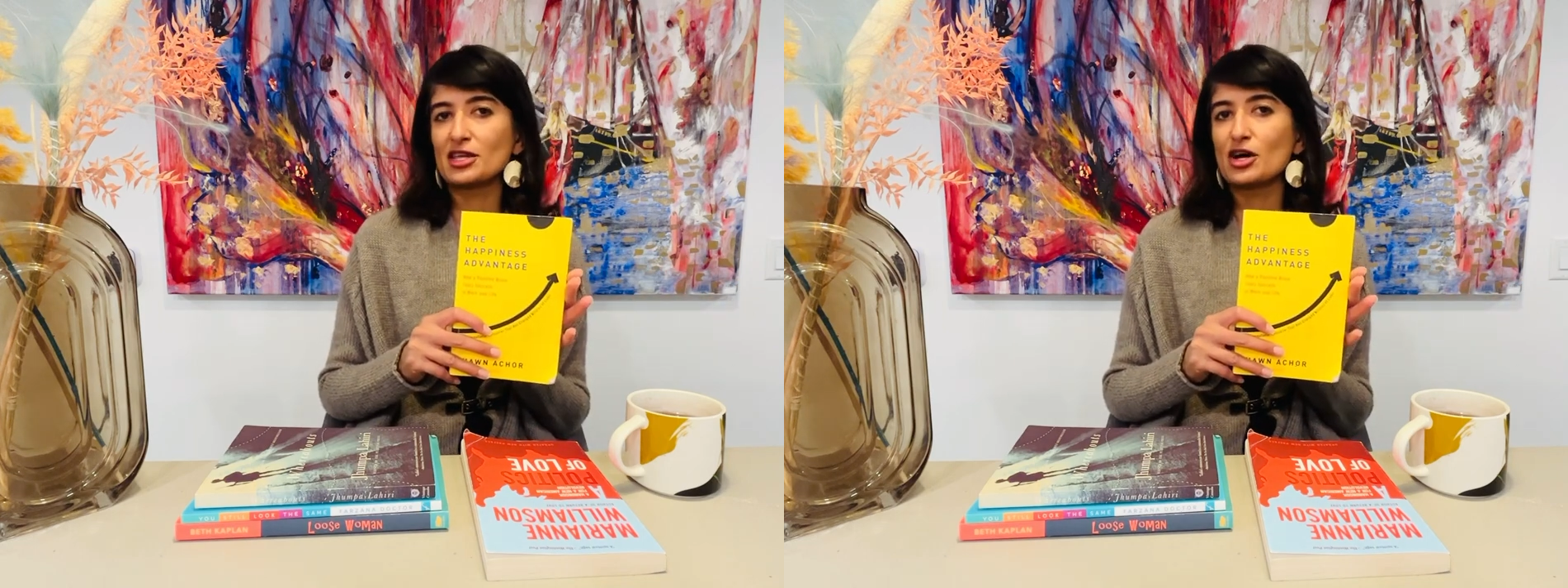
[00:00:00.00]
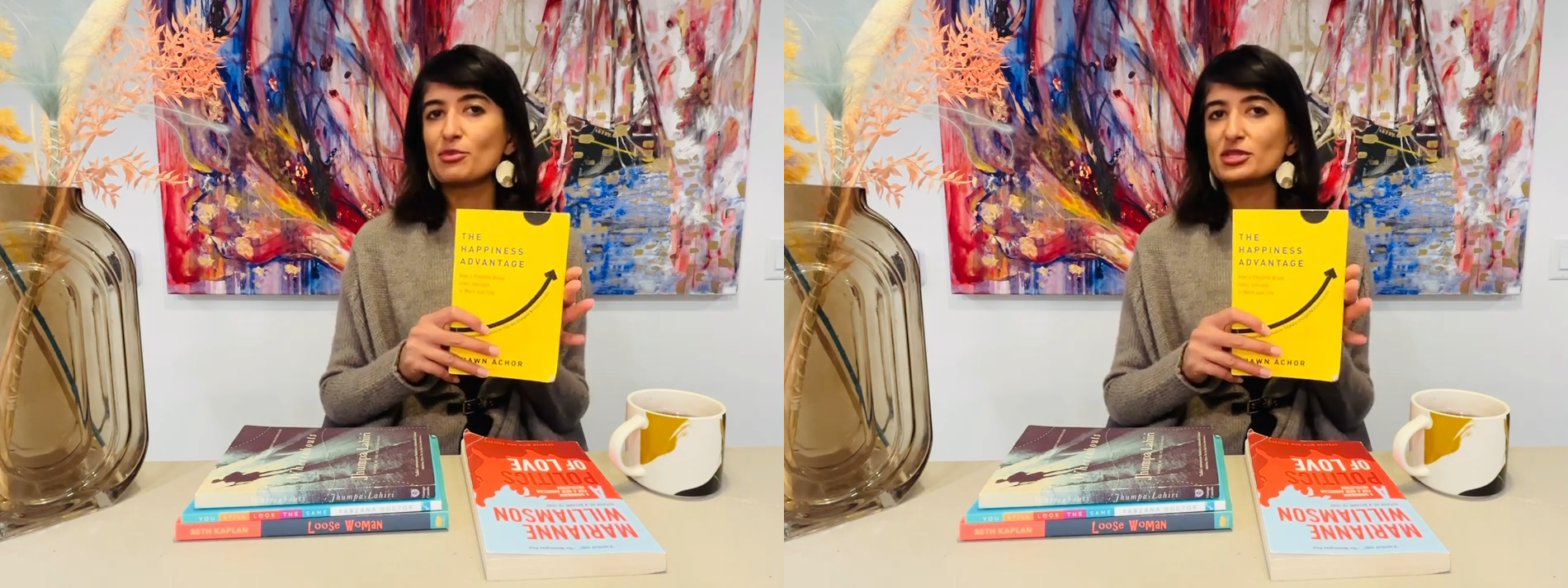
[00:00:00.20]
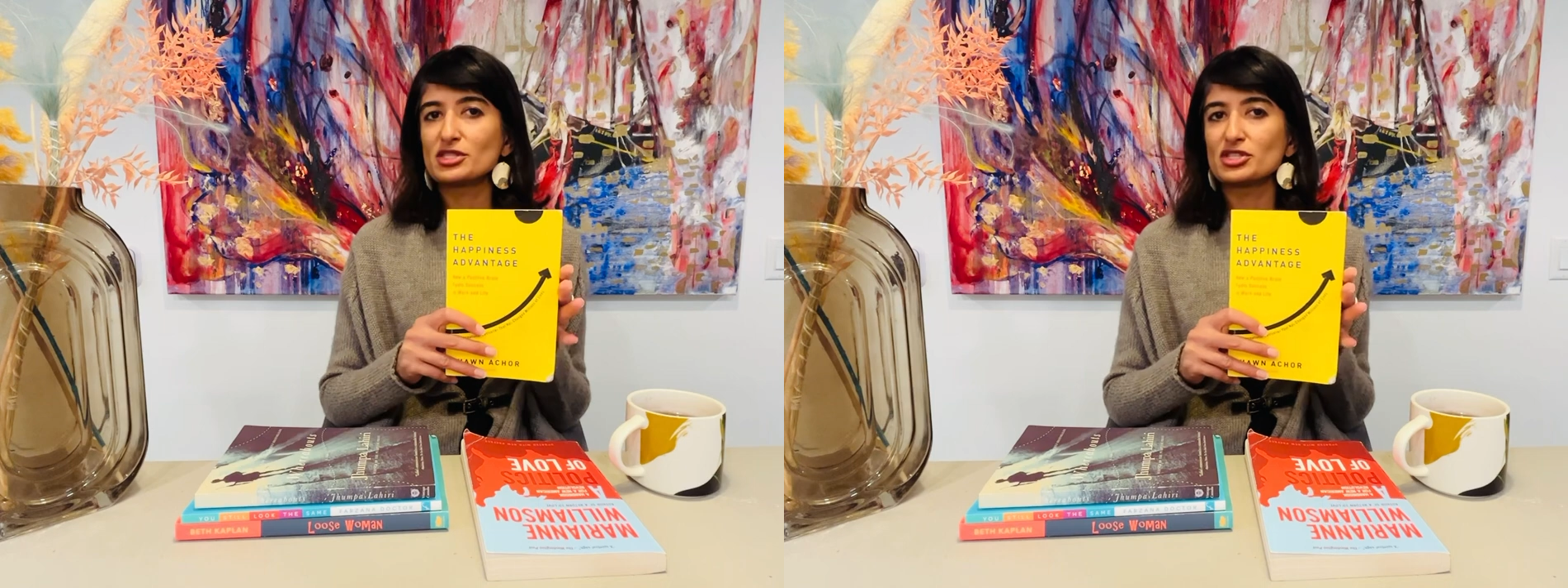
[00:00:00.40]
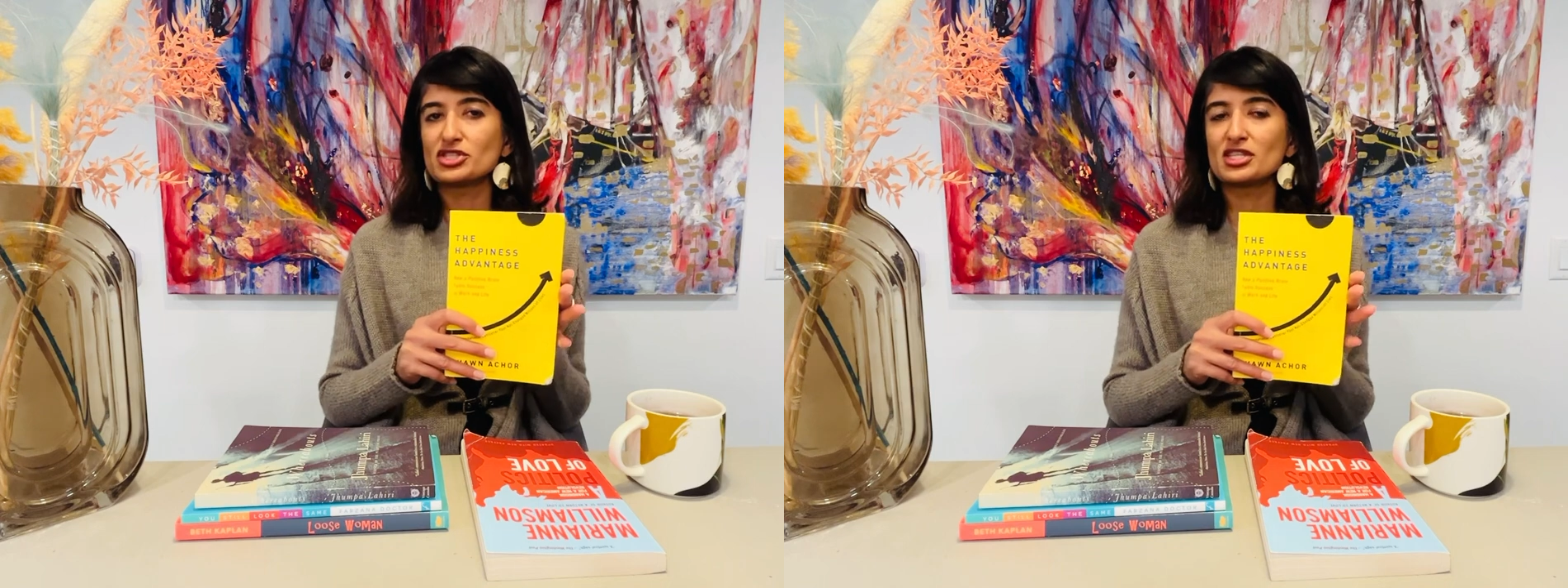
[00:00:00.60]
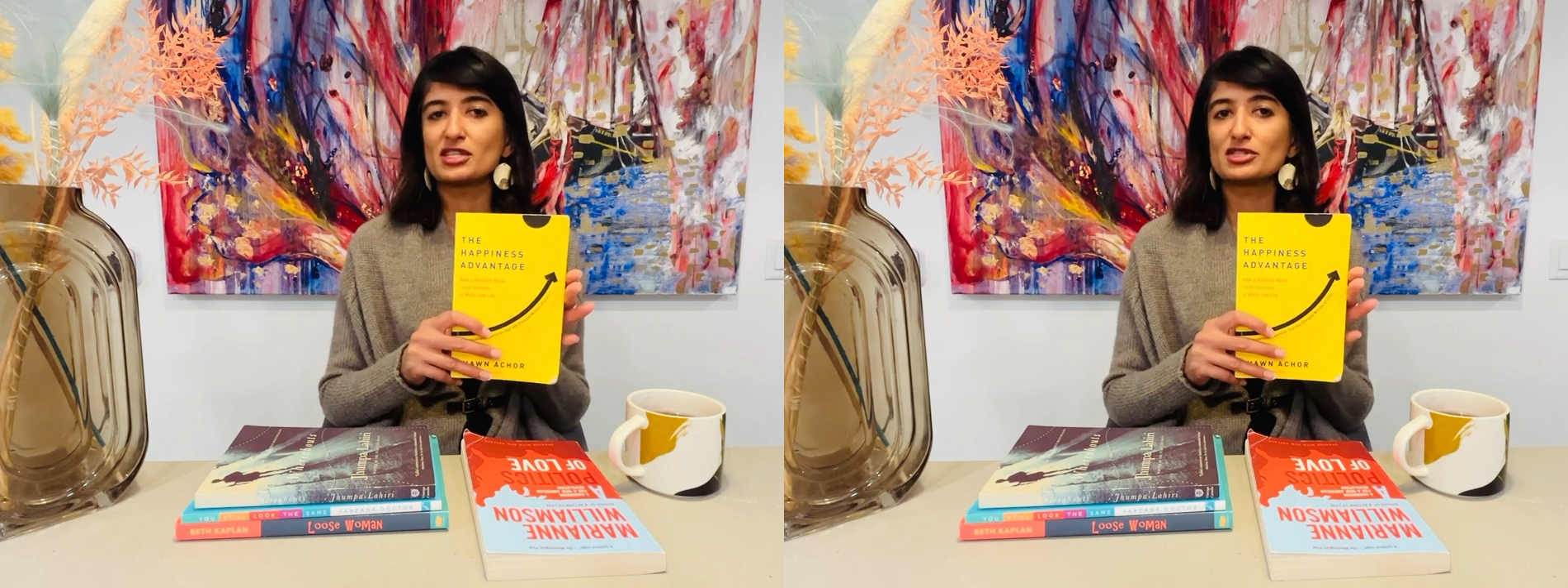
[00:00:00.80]

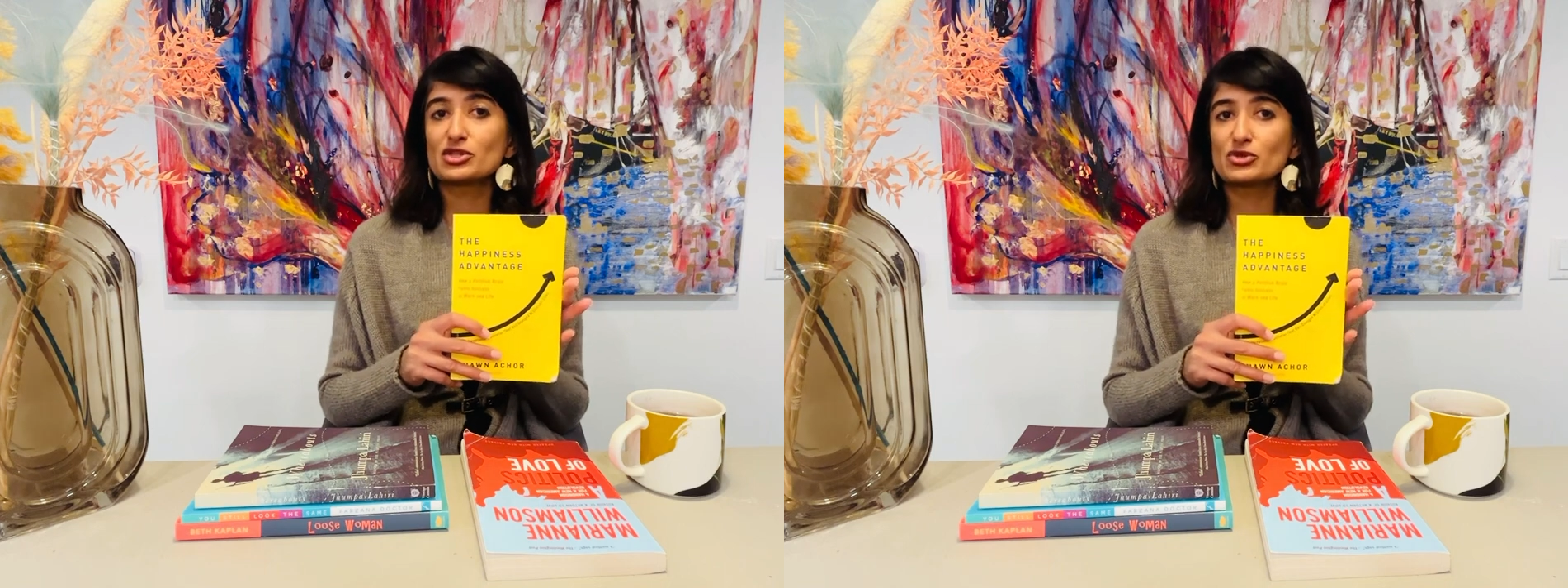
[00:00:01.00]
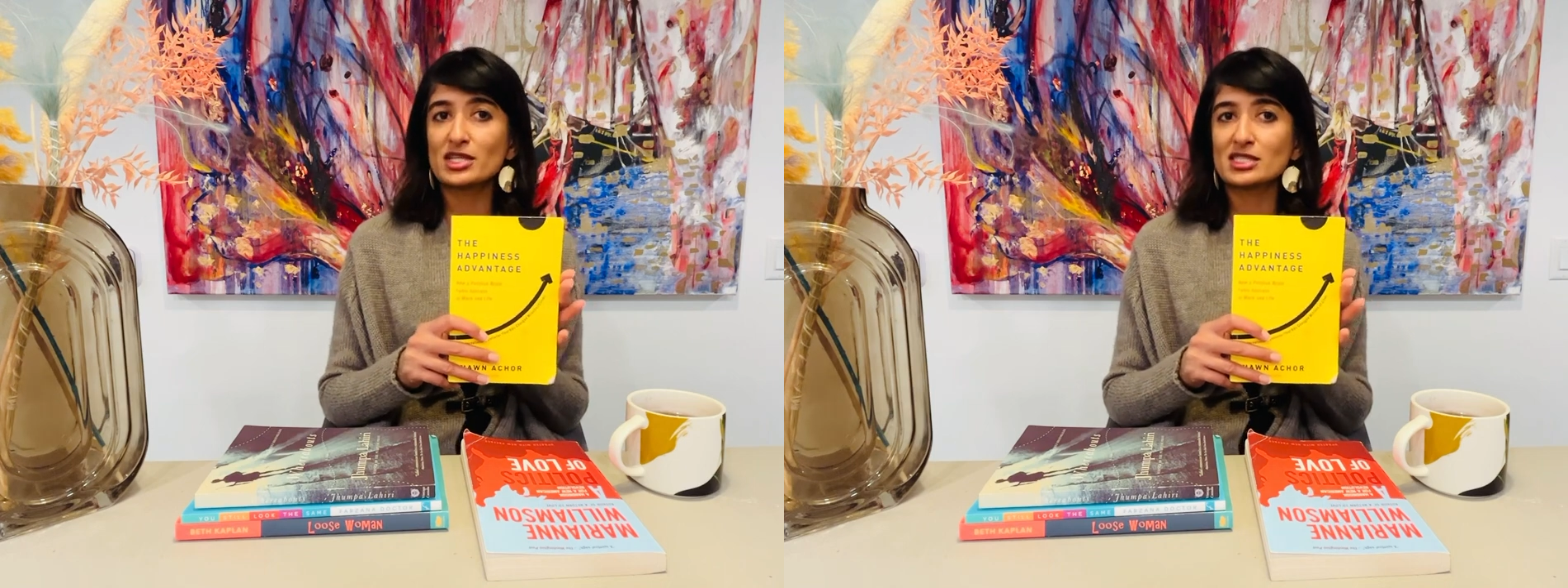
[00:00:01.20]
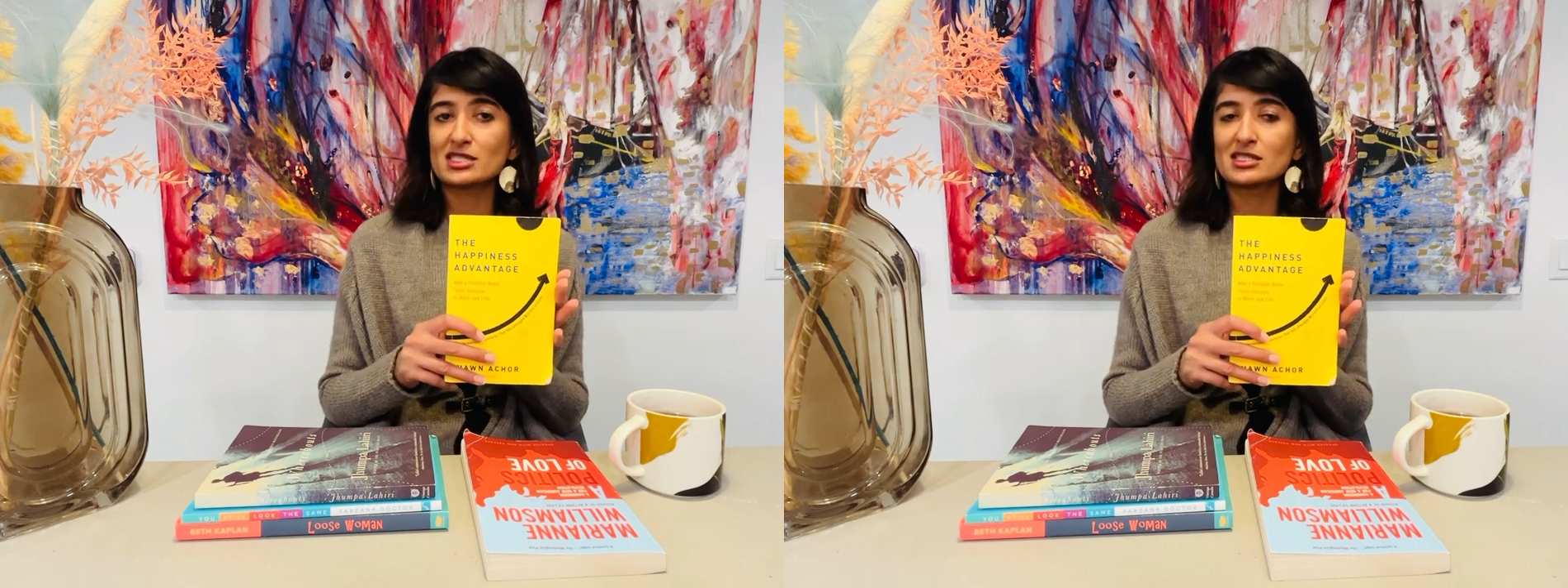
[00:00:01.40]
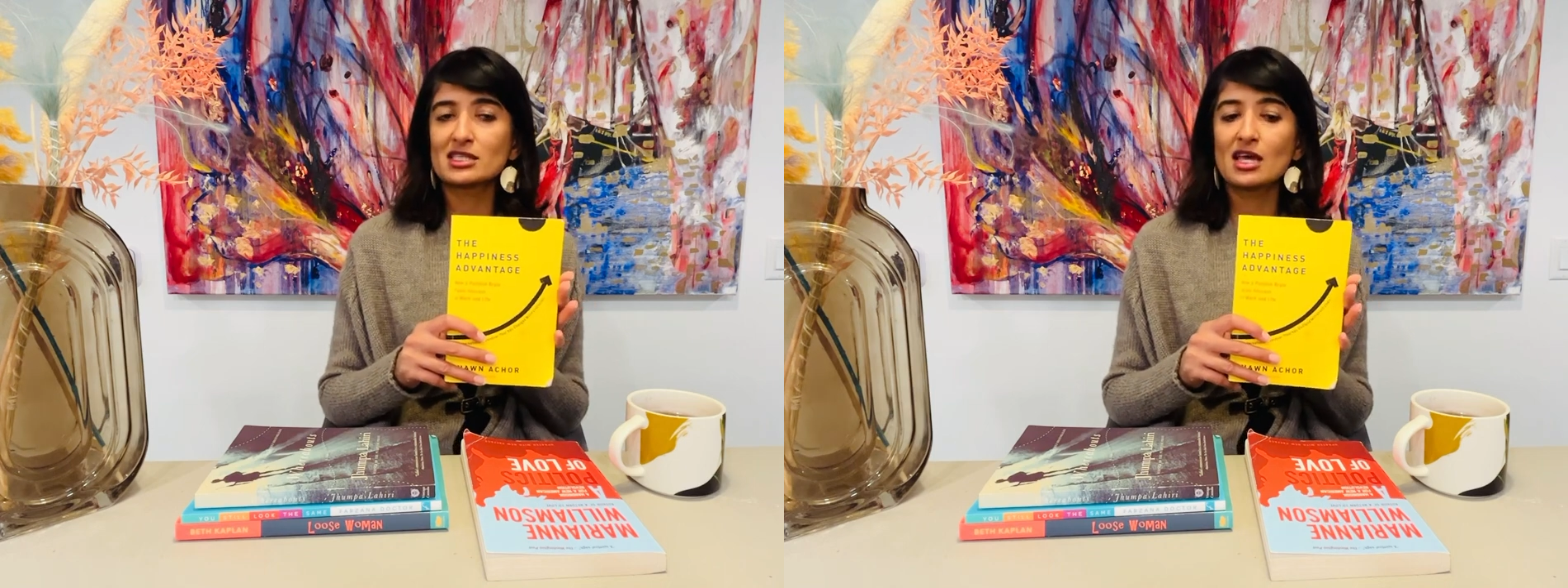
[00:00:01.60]
competition and the stresses.